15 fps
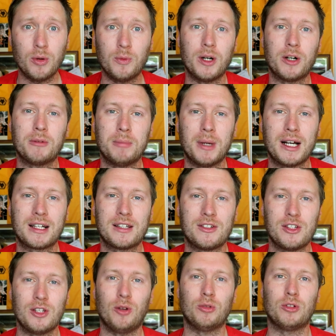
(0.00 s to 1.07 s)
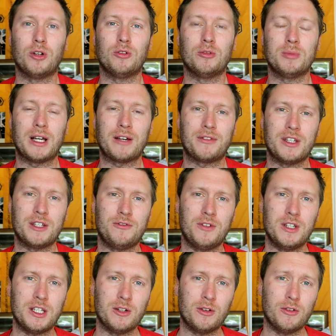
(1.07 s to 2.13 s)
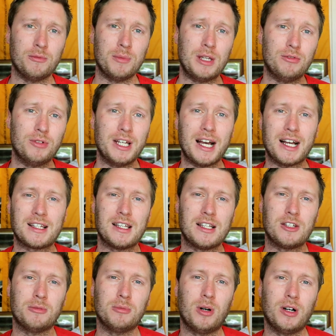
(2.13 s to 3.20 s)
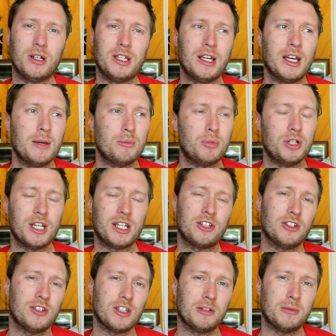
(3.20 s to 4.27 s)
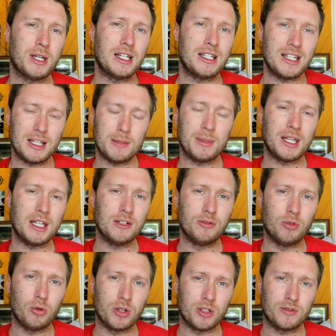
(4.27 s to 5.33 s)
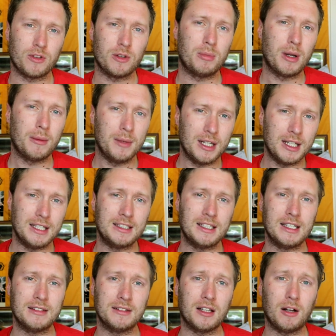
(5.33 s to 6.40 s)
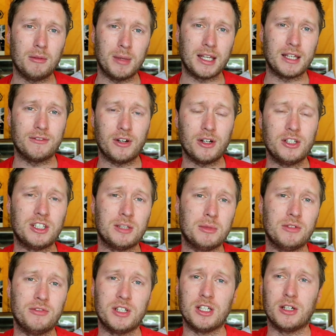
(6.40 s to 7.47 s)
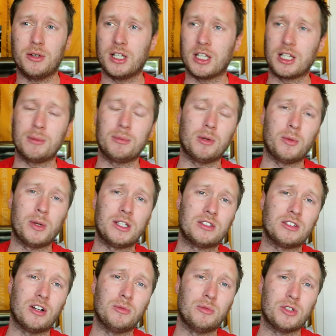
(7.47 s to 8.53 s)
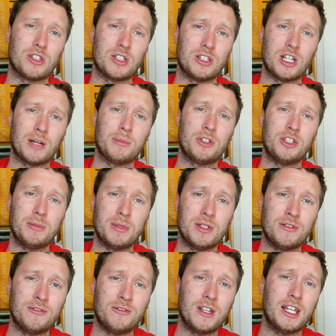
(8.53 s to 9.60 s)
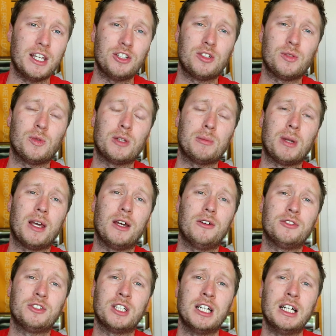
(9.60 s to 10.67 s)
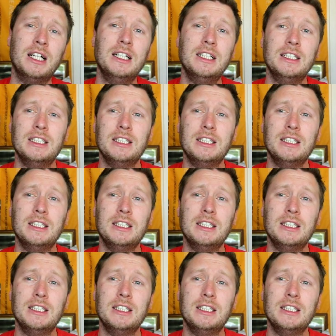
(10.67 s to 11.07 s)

Hello and welcome back to the Old Gold and Black for this video of me reacting to my predictions that I made at the beginning of August for the Premier League season. I'll make a very similar video in a couple of weeks' time once the Championship is finished with the playoffs.